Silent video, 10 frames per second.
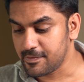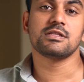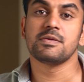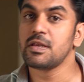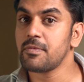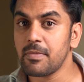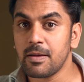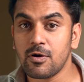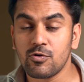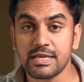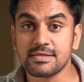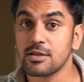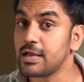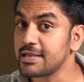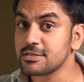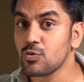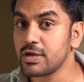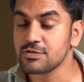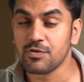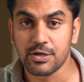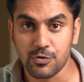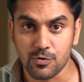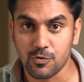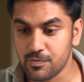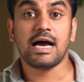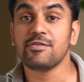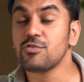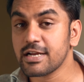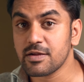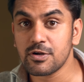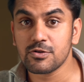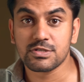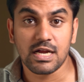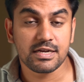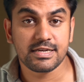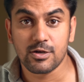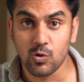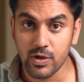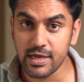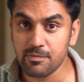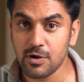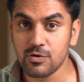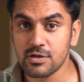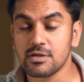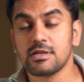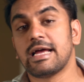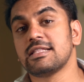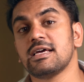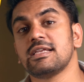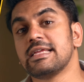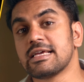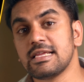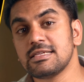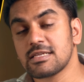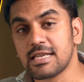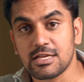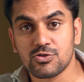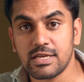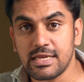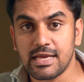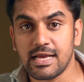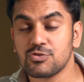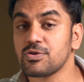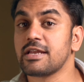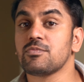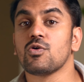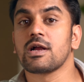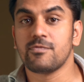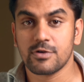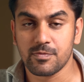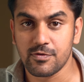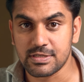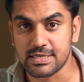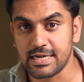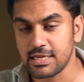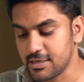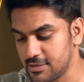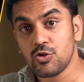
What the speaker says: The minimum amount is as low as €1. I would recommend to start at a lower amount and then increase gradually as you get more comfortable with trading.